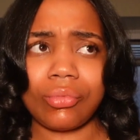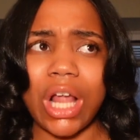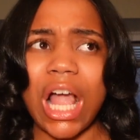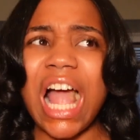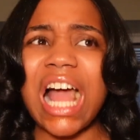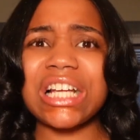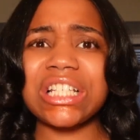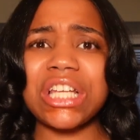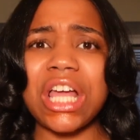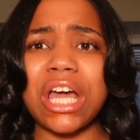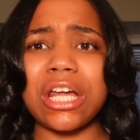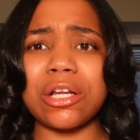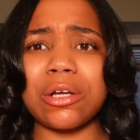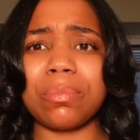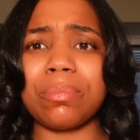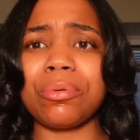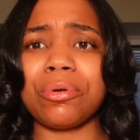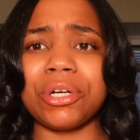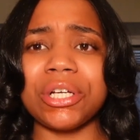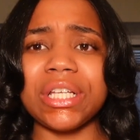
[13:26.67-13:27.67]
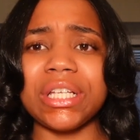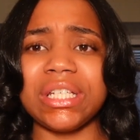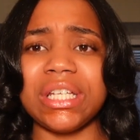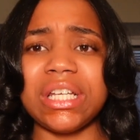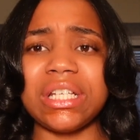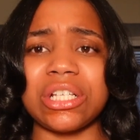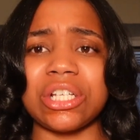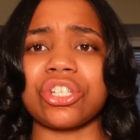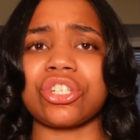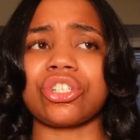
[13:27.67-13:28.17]
I actually had a pretty
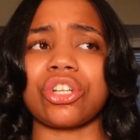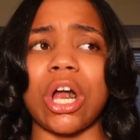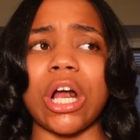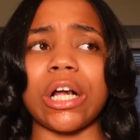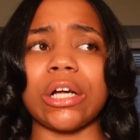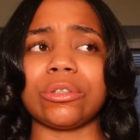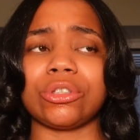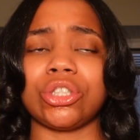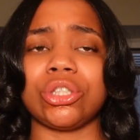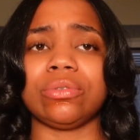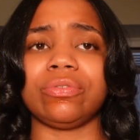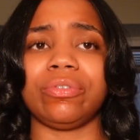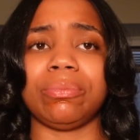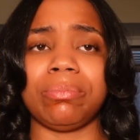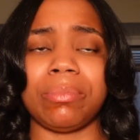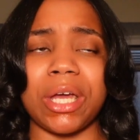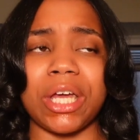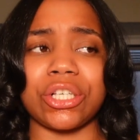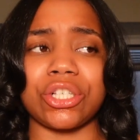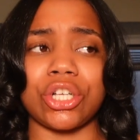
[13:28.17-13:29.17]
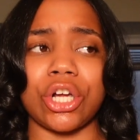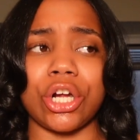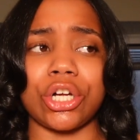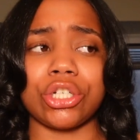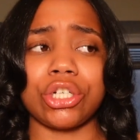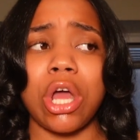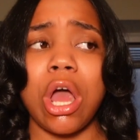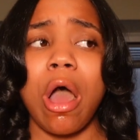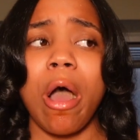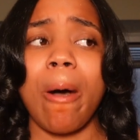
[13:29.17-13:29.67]
decent start to med surg,
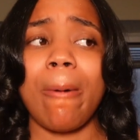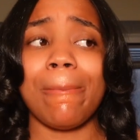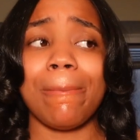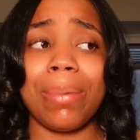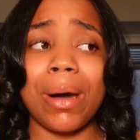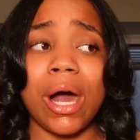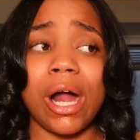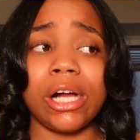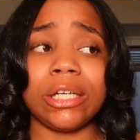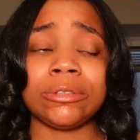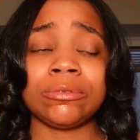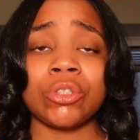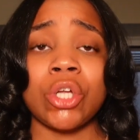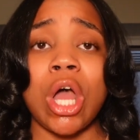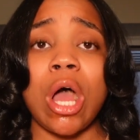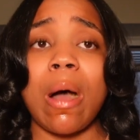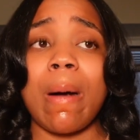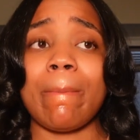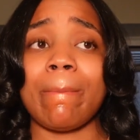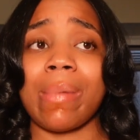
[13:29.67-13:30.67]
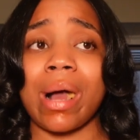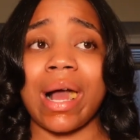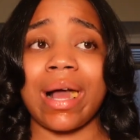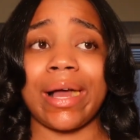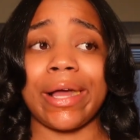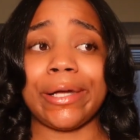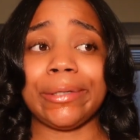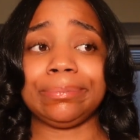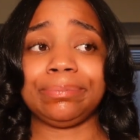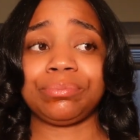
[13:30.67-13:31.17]
but
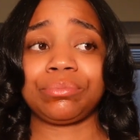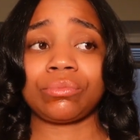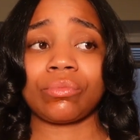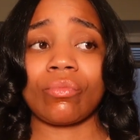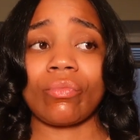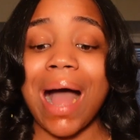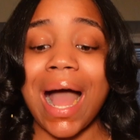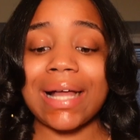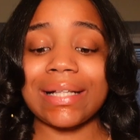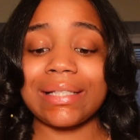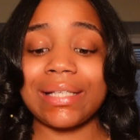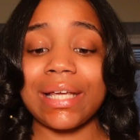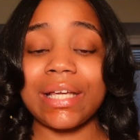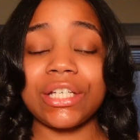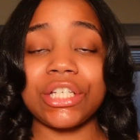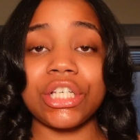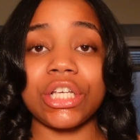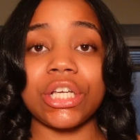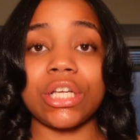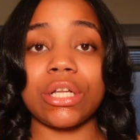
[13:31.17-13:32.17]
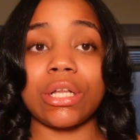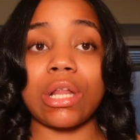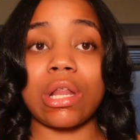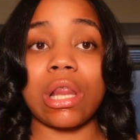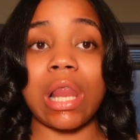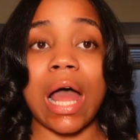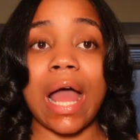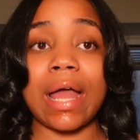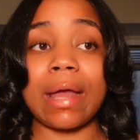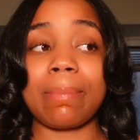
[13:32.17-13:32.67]
my my attention
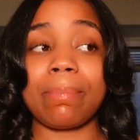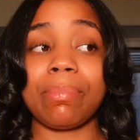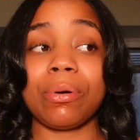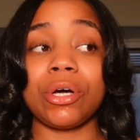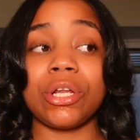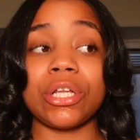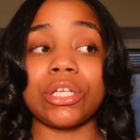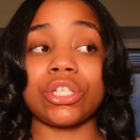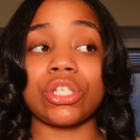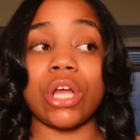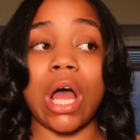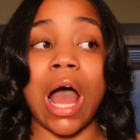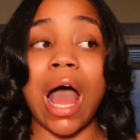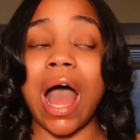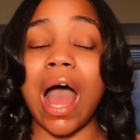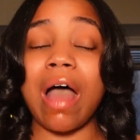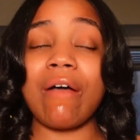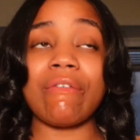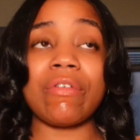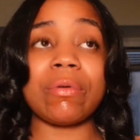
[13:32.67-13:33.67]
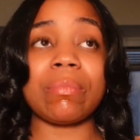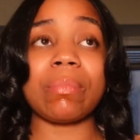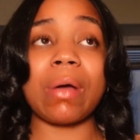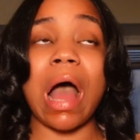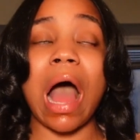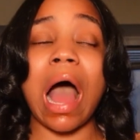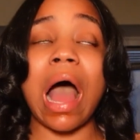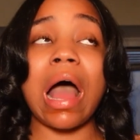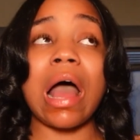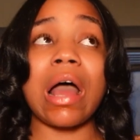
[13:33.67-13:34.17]
like putting so i haven't
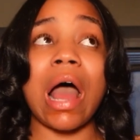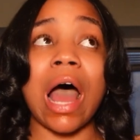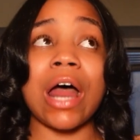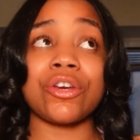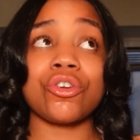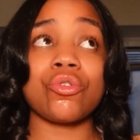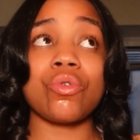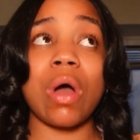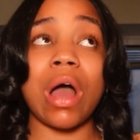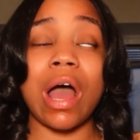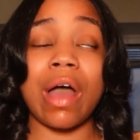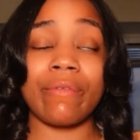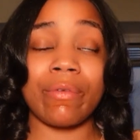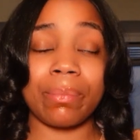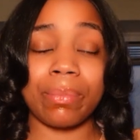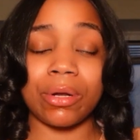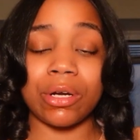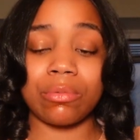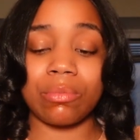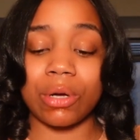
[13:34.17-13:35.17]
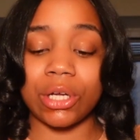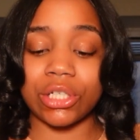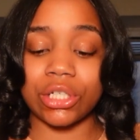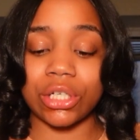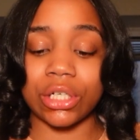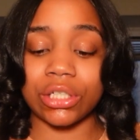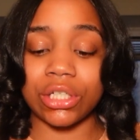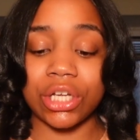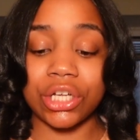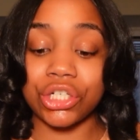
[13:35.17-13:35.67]
i i know i haven't put much
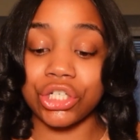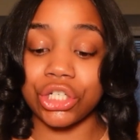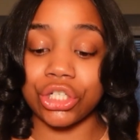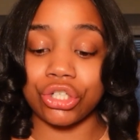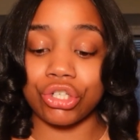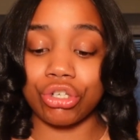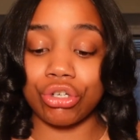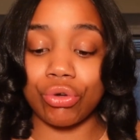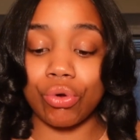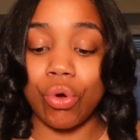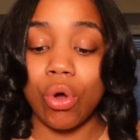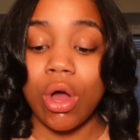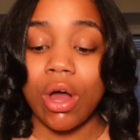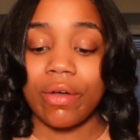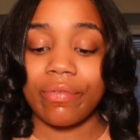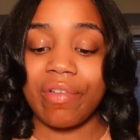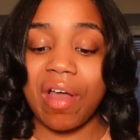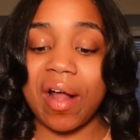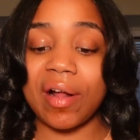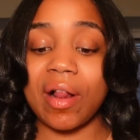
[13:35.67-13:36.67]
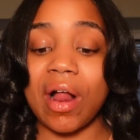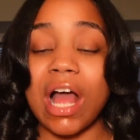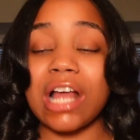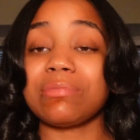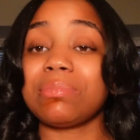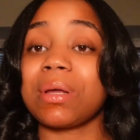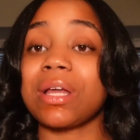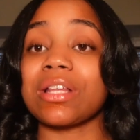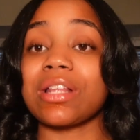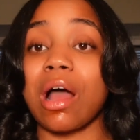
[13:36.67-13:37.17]
attention to that class
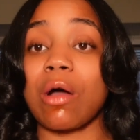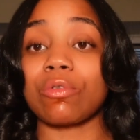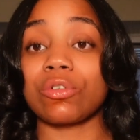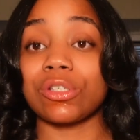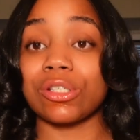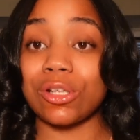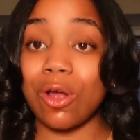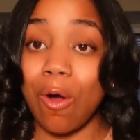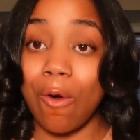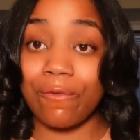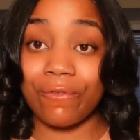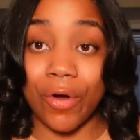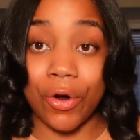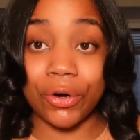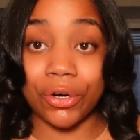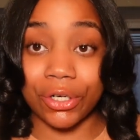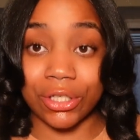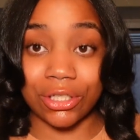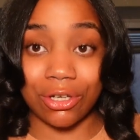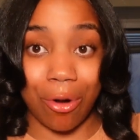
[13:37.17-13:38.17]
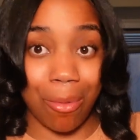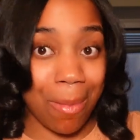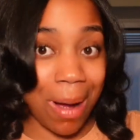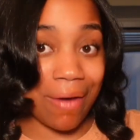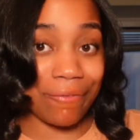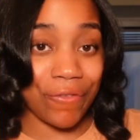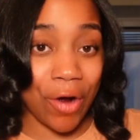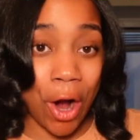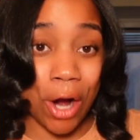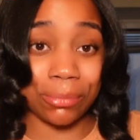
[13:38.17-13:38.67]
because i was so focused on my
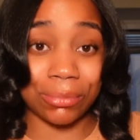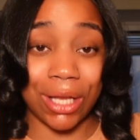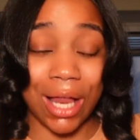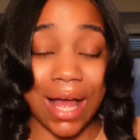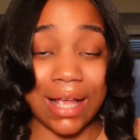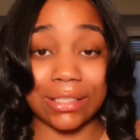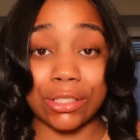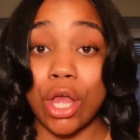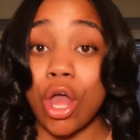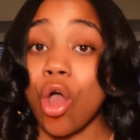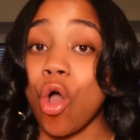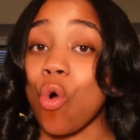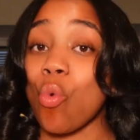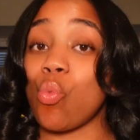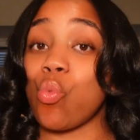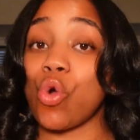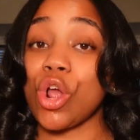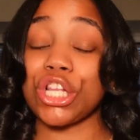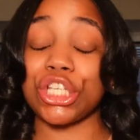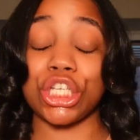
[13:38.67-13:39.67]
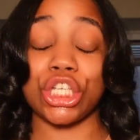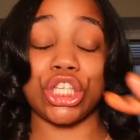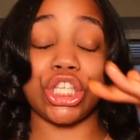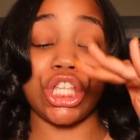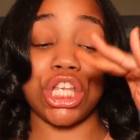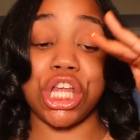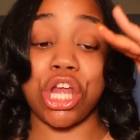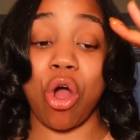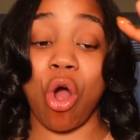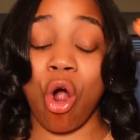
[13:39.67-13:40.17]
pharm class which is
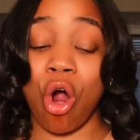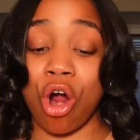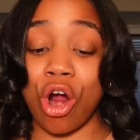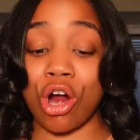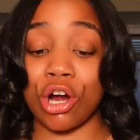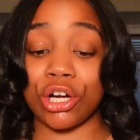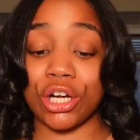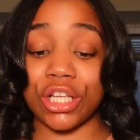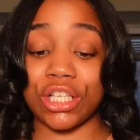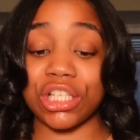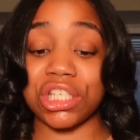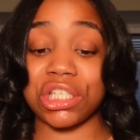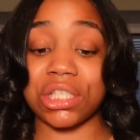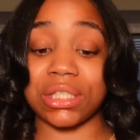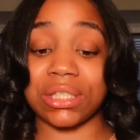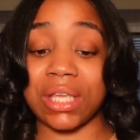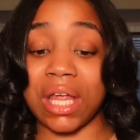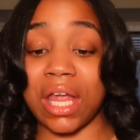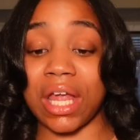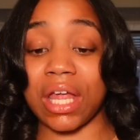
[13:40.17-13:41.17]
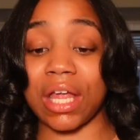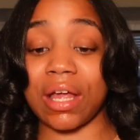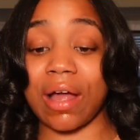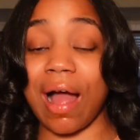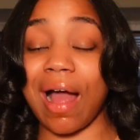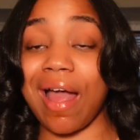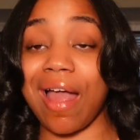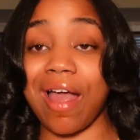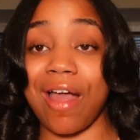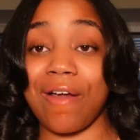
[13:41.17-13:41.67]
the hardest thing
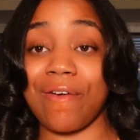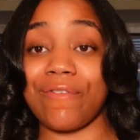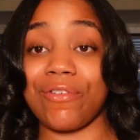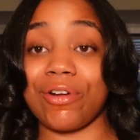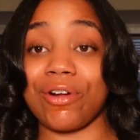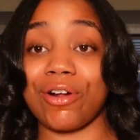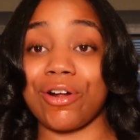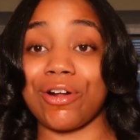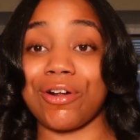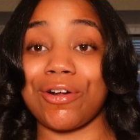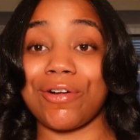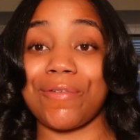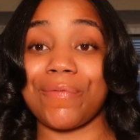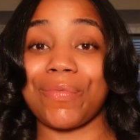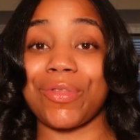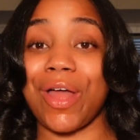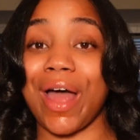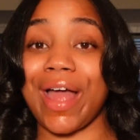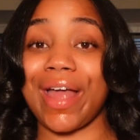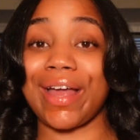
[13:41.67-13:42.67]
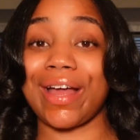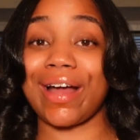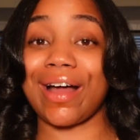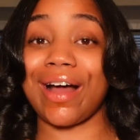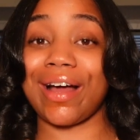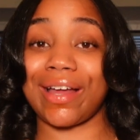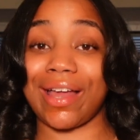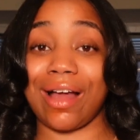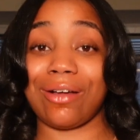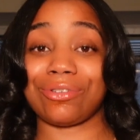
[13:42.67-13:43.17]
i ever like
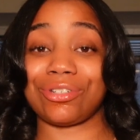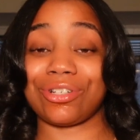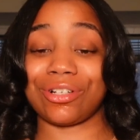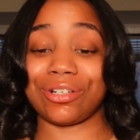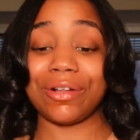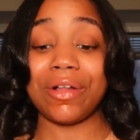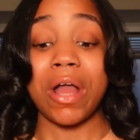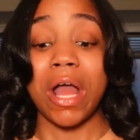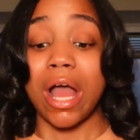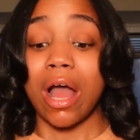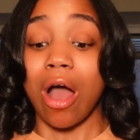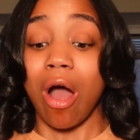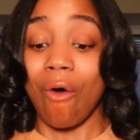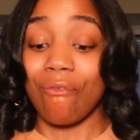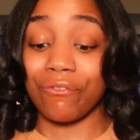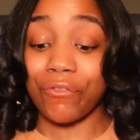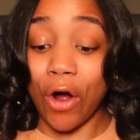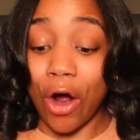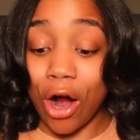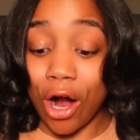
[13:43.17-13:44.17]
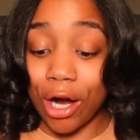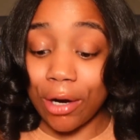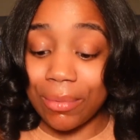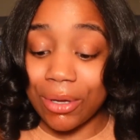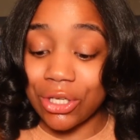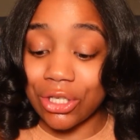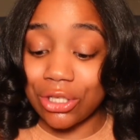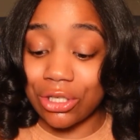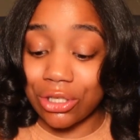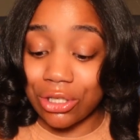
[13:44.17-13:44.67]
encountered pharm
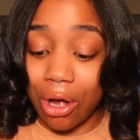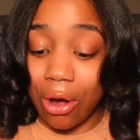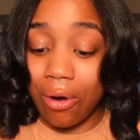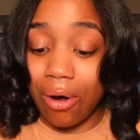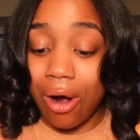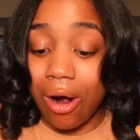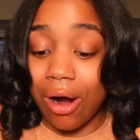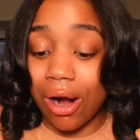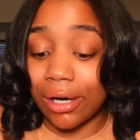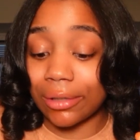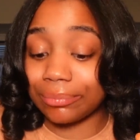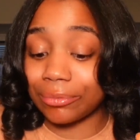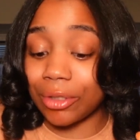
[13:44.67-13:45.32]
is so hard